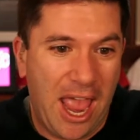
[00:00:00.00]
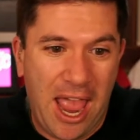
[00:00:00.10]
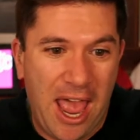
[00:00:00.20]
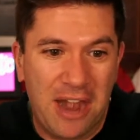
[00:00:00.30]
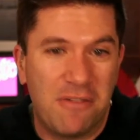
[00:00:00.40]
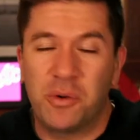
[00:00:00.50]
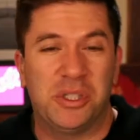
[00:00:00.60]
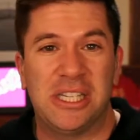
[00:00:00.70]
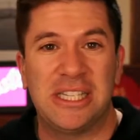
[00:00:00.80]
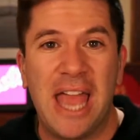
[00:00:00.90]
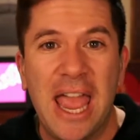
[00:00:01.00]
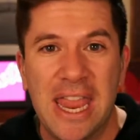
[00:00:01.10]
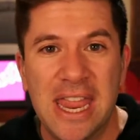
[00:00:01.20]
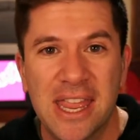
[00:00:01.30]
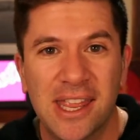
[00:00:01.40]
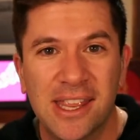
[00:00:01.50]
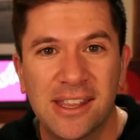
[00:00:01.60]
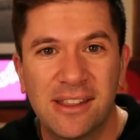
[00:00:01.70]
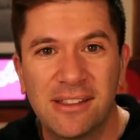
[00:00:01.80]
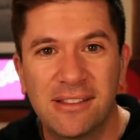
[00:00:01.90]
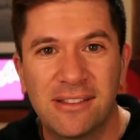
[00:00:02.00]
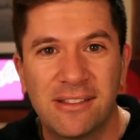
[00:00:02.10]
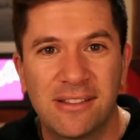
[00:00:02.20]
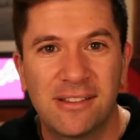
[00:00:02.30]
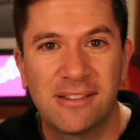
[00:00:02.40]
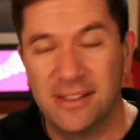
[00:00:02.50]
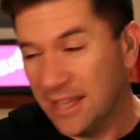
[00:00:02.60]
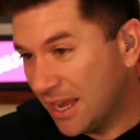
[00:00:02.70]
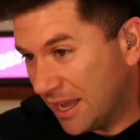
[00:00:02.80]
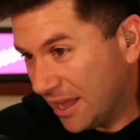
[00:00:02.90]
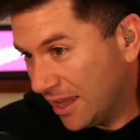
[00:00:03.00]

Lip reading: don't even know what to say. Like,